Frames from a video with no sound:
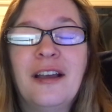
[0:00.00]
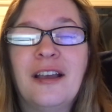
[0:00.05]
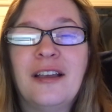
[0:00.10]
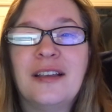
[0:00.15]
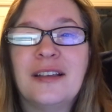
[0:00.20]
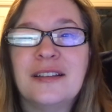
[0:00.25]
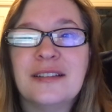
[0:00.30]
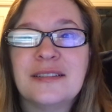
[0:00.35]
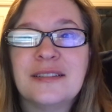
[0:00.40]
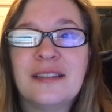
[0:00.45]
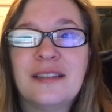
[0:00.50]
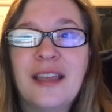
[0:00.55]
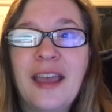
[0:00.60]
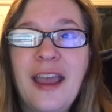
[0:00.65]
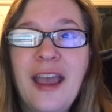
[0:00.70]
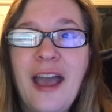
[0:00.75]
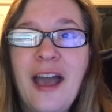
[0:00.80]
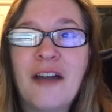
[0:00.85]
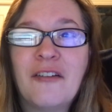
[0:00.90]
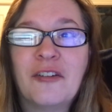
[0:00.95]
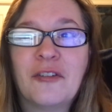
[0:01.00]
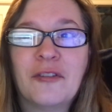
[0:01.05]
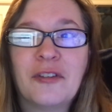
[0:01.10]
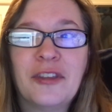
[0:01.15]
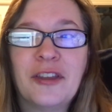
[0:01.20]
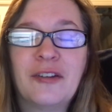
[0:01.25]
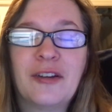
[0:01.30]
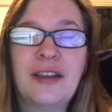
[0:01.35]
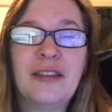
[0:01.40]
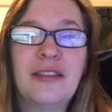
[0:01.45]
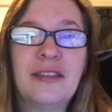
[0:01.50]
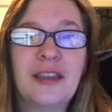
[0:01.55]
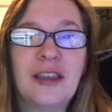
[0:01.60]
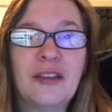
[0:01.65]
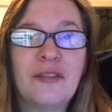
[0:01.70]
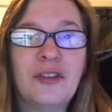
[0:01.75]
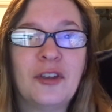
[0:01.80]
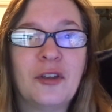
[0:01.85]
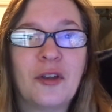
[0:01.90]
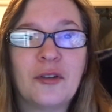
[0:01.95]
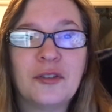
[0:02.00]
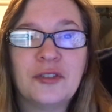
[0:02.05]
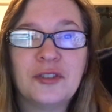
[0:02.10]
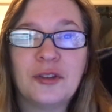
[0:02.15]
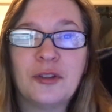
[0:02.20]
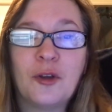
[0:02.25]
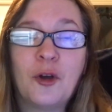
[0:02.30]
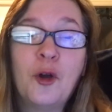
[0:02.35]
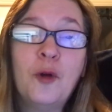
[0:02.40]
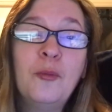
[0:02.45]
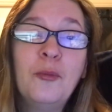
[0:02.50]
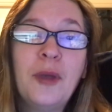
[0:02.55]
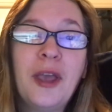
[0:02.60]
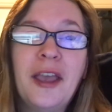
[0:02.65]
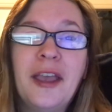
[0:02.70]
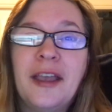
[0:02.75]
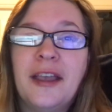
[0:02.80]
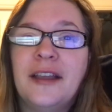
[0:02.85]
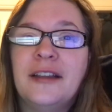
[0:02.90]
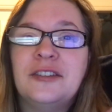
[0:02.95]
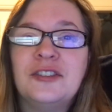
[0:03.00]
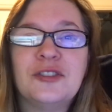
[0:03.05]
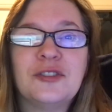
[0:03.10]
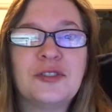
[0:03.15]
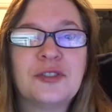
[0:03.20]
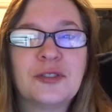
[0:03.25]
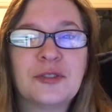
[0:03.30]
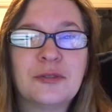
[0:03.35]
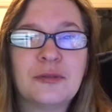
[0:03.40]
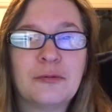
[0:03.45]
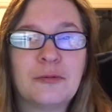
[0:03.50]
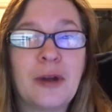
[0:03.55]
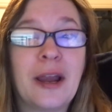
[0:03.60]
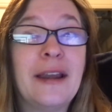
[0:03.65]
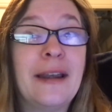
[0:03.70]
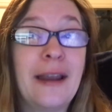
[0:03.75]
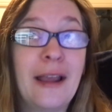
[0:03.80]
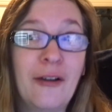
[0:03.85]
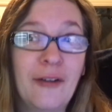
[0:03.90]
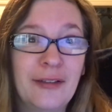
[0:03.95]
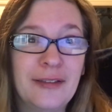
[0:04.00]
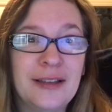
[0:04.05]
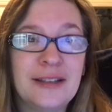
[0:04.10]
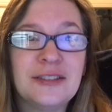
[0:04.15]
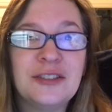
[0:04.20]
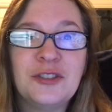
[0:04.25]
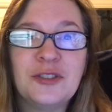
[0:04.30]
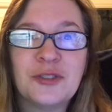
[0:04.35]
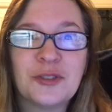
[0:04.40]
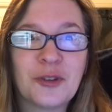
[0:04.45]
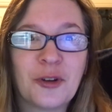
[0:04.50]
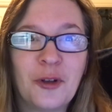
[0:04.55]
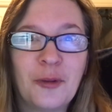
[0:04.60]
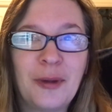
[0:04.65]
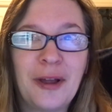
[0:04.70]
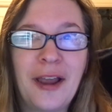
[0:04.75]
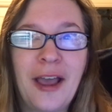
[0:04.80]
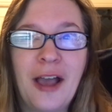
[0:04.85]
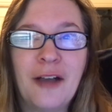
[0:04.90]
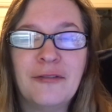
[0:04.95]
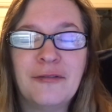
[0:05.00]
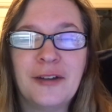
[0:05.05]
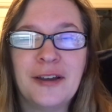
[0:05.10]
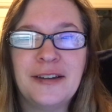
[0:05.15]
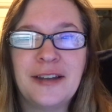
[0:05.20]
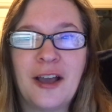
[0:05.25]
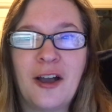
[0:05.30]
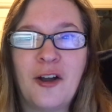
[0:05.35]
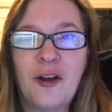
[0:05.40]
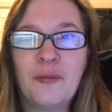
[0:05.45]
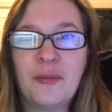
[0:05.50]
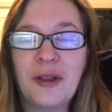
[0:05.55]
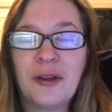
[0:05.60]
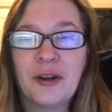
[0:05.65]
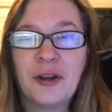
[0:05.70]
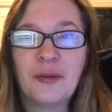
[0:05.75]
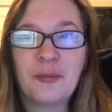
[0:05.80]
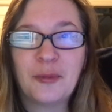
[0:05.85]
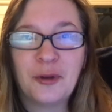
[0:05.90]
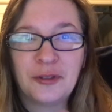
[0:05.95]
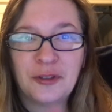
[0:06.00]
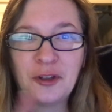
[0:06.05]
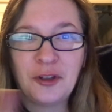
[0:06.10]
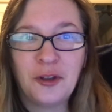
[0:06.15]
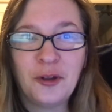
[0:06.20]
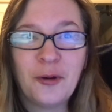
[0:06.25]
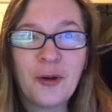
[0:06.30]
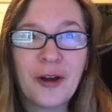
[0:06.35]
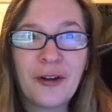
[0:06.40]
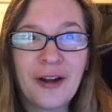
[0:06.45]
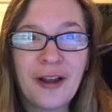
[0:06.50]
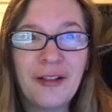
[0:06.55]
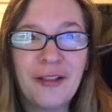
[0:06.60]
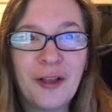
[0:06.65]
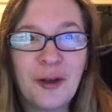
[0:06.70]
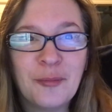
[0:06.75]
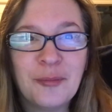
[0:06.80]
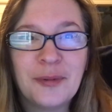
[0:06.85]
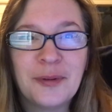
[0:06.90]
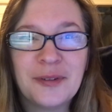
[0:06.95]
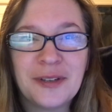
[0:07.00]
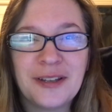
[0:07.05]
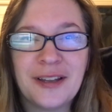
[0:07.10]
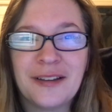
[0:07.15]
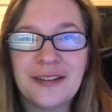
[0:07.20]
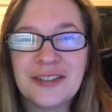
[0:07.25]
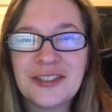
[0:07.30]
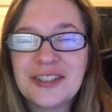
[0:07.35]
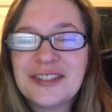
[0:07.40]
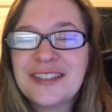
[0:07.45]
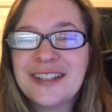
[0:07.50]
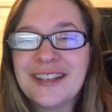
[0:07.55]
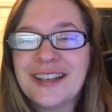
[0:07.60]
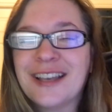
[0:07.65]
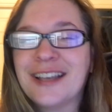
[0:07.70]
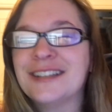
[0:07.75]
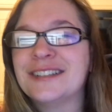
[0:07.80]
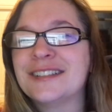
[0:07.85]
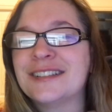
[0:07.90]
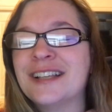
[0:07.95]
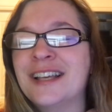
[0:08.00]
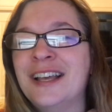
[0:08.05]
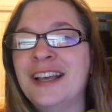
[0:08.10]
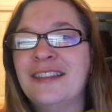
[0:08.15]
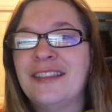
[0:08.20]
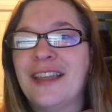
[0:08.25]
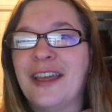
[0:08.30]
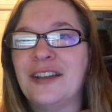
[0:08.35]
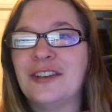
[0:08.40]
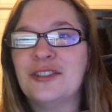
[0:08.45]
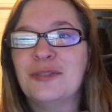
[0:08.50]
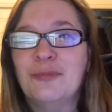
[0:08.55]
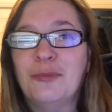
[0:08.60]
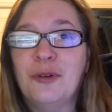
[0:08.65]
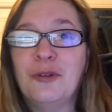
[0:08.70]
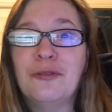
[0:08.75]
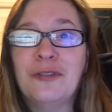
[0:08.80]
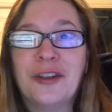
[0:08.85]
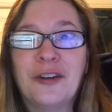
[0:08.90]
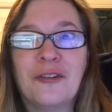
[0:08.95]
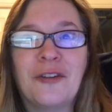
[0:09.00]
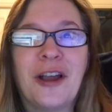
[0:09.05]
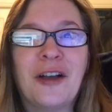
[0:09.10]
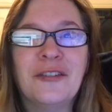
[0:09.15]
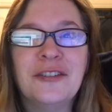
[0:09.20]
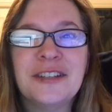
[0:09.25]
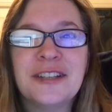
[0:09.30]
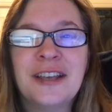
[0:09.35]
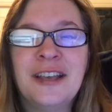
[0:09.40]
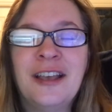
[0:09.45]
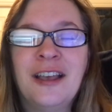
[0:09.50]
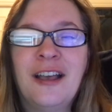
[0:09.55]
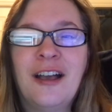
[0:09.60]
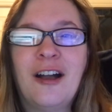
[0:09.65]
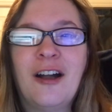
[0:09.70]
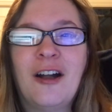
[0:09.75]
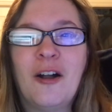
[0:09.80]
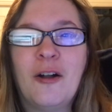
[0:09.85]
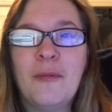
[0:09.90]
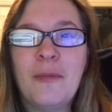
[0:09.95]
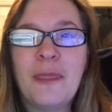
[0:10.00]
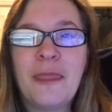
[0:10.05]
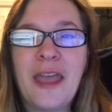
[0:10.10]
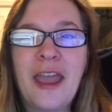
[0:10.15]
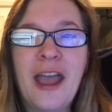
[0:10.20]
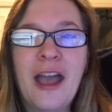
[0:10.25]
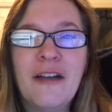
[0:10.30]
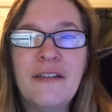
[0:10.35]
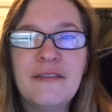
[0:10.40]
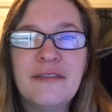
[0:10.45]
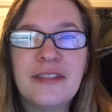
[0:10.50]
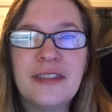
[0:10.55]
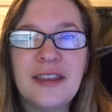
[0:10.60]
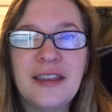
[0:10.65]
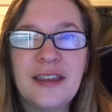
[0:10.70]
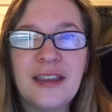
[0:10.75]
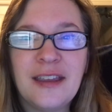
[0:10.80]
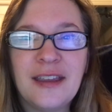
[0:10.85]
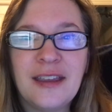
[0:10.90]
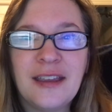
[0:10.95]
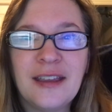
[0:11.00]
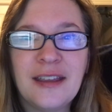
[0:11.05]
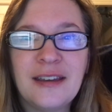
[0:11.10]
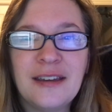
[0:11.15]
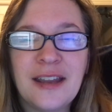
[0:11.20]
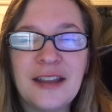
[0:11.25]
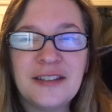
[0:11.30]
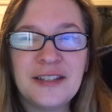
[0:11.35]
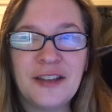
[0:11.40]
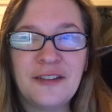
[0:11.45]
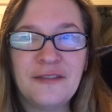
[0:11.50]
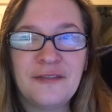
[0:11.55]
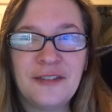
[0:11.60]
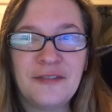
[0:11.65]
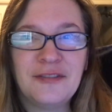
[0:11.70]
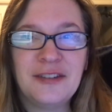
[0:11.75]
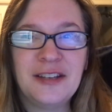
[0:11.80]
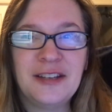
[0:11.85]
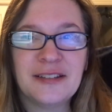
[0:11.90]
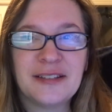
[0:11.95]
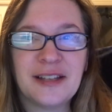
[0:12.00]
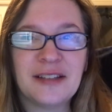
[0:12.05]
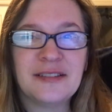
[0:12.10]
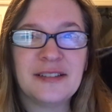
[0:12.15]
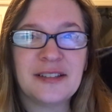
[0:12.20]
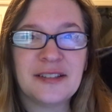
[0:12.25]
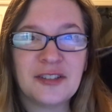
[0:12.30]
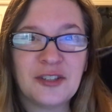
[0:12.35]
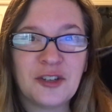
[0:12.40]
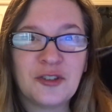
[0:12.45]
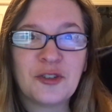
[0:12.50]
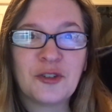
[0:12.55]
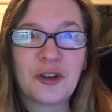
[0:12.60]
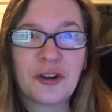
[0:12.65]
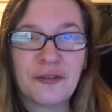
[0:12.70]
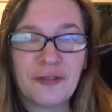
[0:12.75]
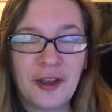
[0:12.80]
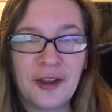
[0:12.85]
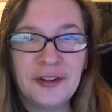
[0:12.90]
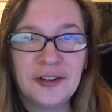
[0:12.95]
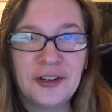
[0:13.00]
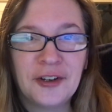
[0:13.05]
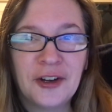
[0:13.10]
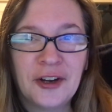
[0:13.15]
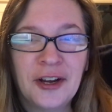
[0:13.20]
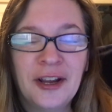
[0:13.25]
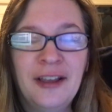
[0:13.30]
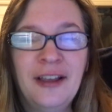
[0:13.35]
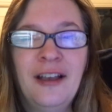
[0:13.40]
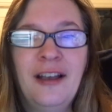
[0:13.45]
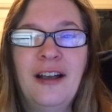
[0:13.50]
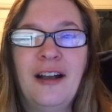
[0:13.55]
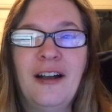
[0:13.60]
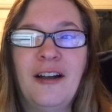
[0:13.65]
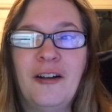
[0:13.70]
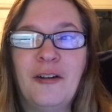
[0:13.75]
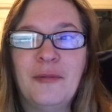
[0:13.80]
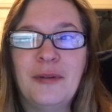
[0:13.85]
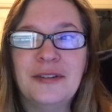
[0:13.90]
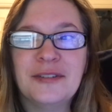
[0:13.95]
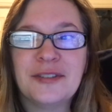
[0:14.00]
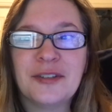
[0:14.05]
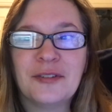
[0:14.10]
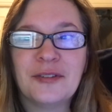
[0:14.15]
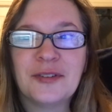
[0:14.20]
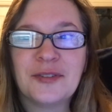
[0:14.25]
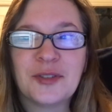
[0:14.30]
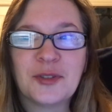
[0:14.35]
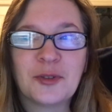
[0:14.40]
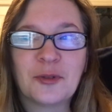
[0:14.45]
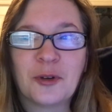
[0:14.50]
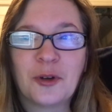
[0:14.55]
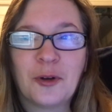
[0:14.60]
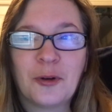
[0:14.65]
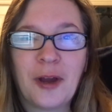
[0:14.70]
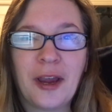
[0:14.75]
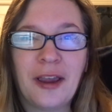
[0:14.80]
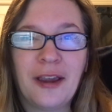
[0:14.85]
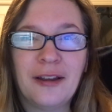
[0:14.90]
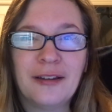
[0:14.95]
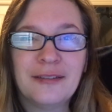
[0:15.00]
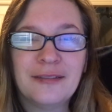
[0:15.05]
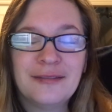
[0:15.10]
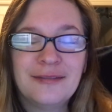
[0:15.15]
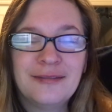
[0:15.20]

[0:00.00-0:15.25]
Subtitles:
is they have a really great thing. If you go to the homepage, just right now at least you scroll about halfway down, but I'm going to put the URL up just in case they move it around. They have the 1950 Census District Finder. And so this is a great